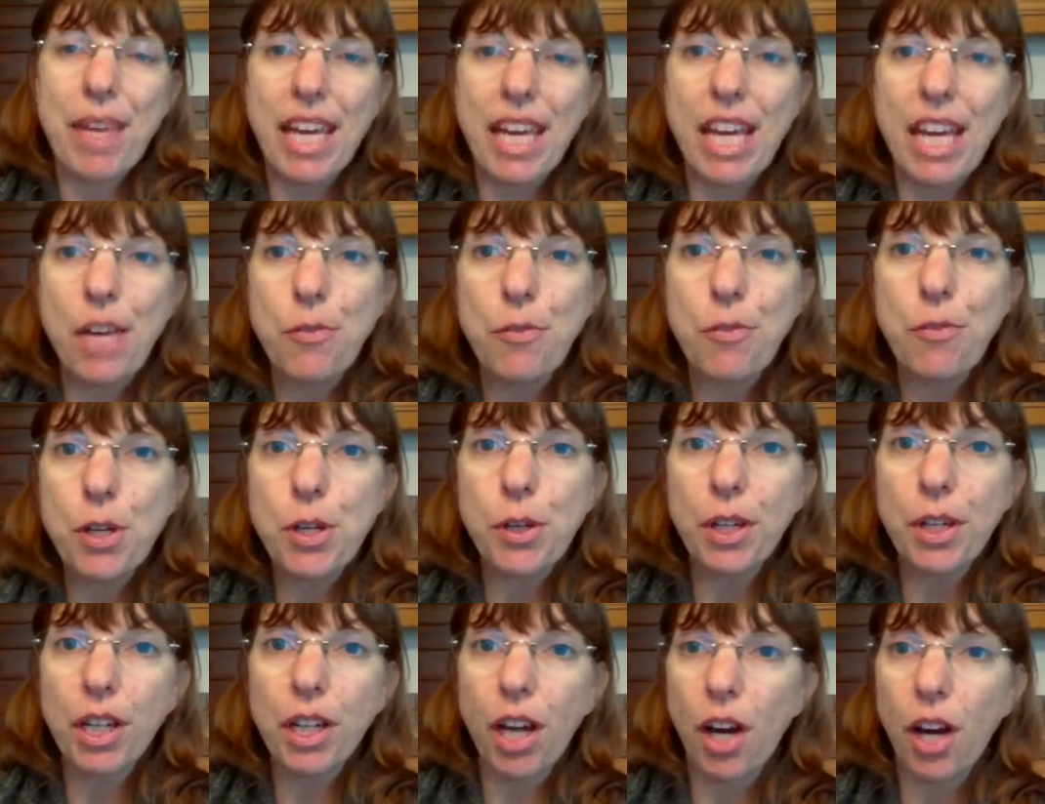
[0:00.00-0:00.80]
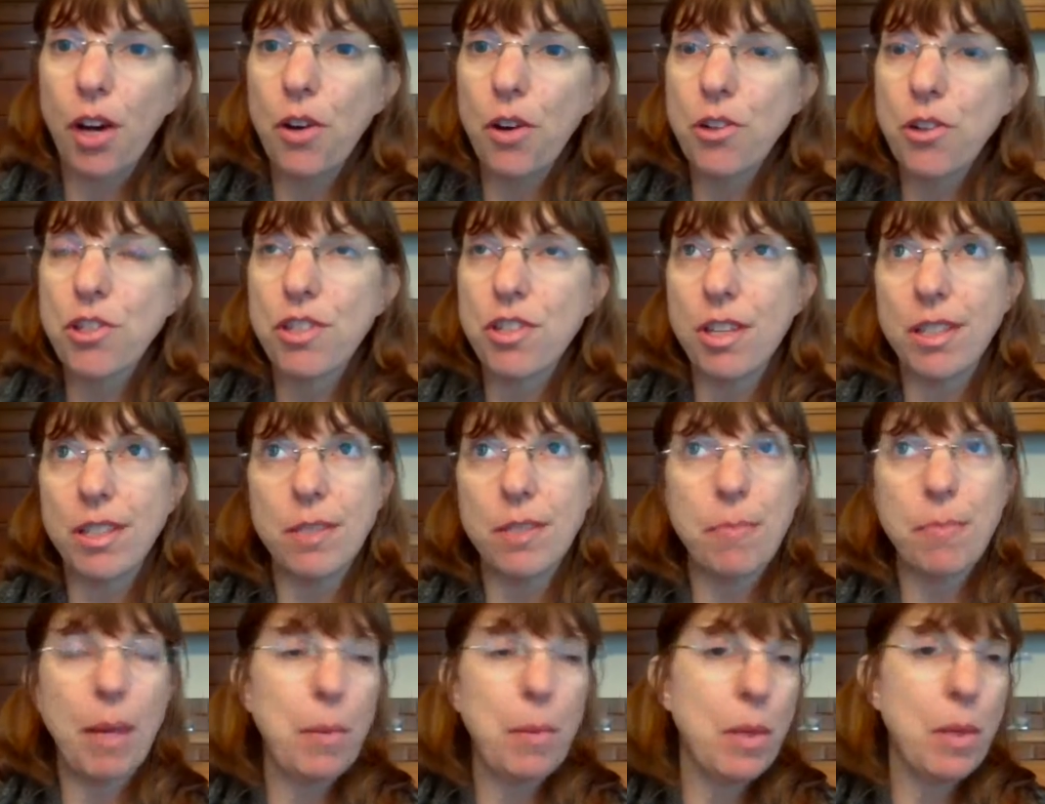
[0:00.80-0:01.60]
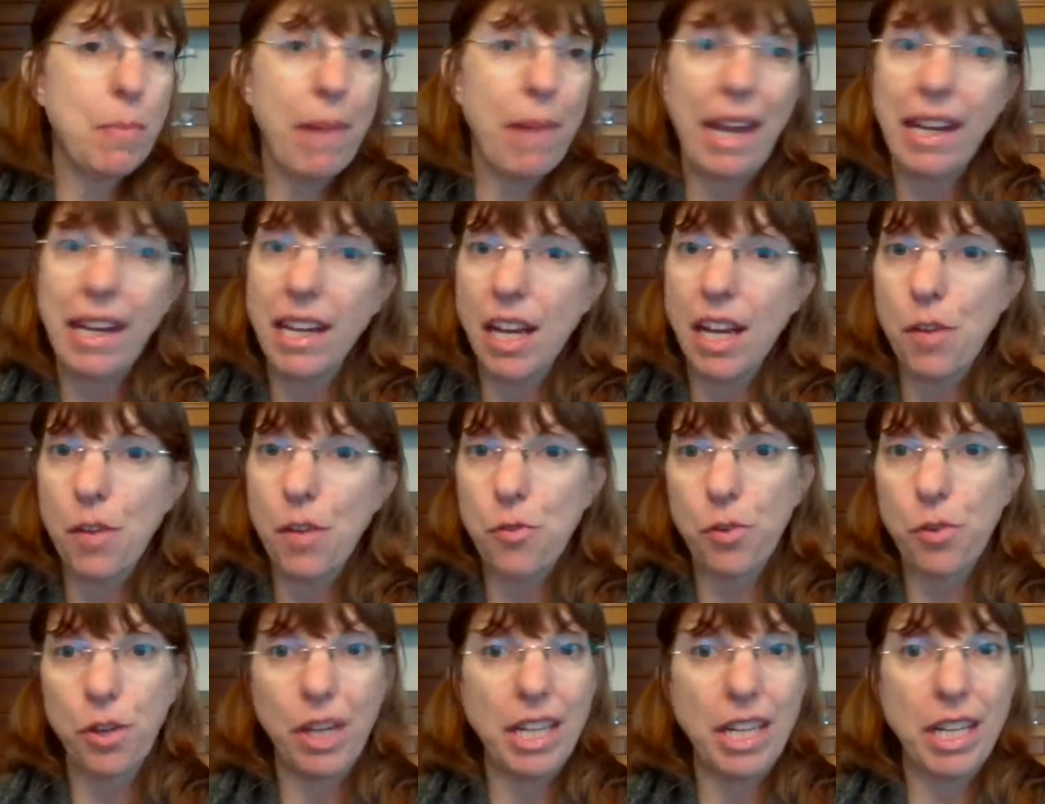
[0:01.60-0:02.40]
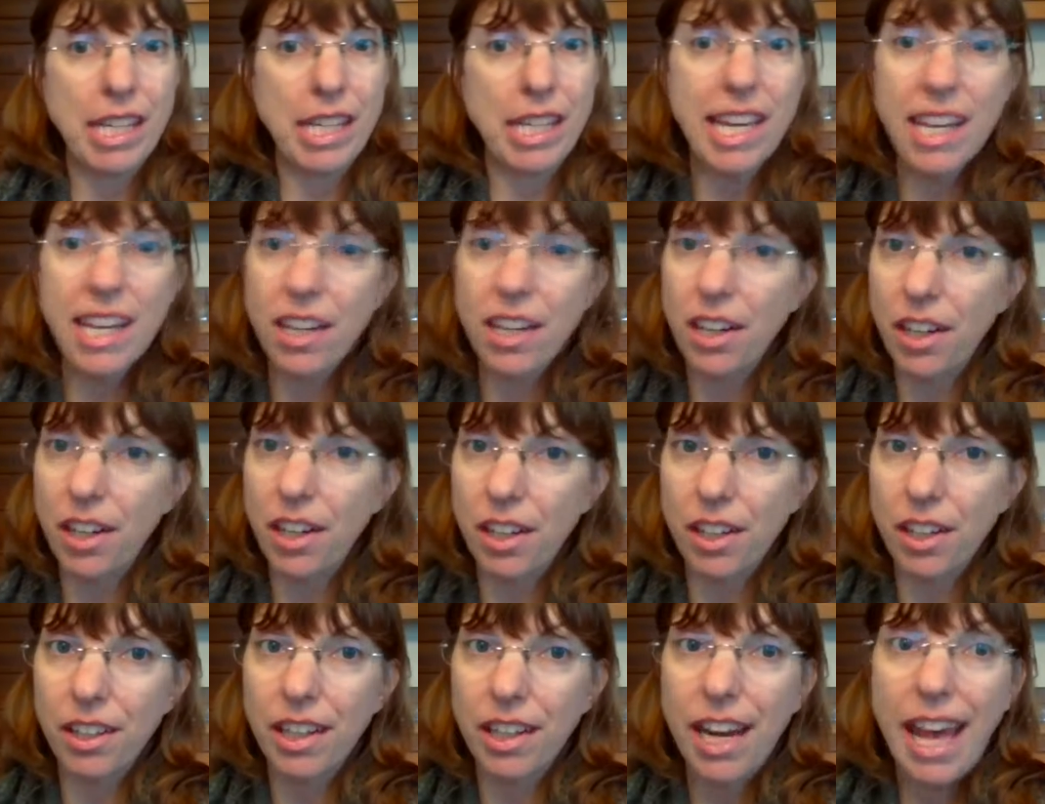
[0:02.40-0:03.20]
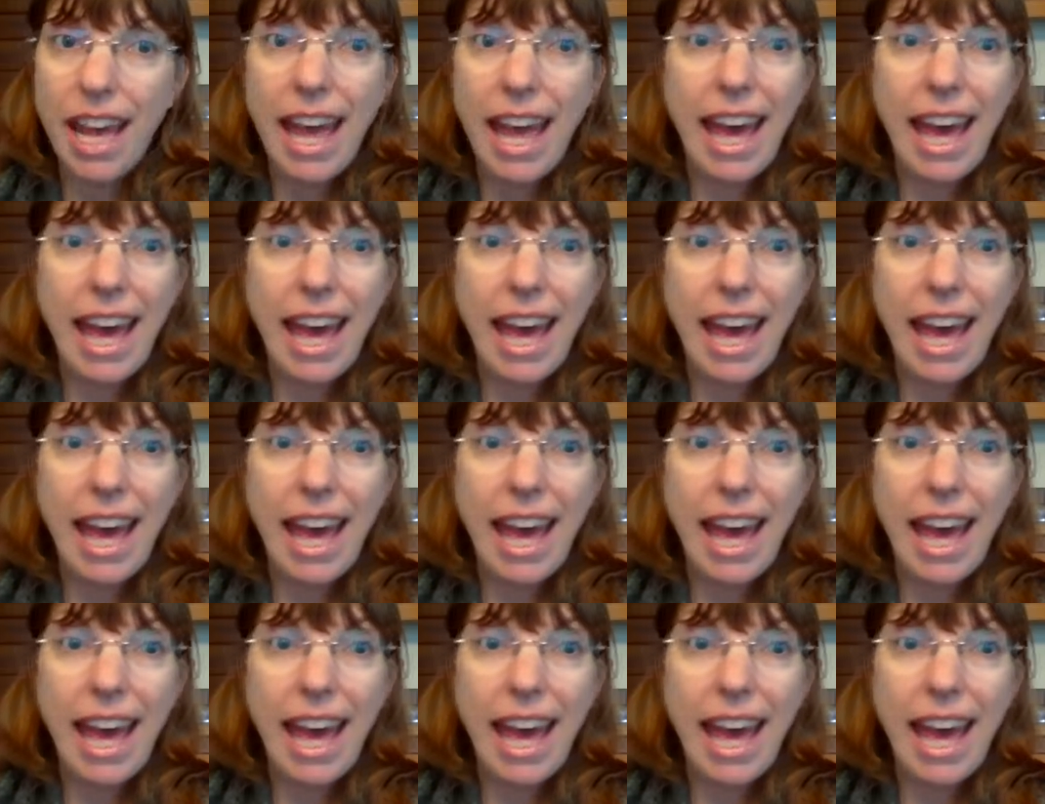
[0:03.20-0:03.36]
If you're a coach that's maybe been in it for a year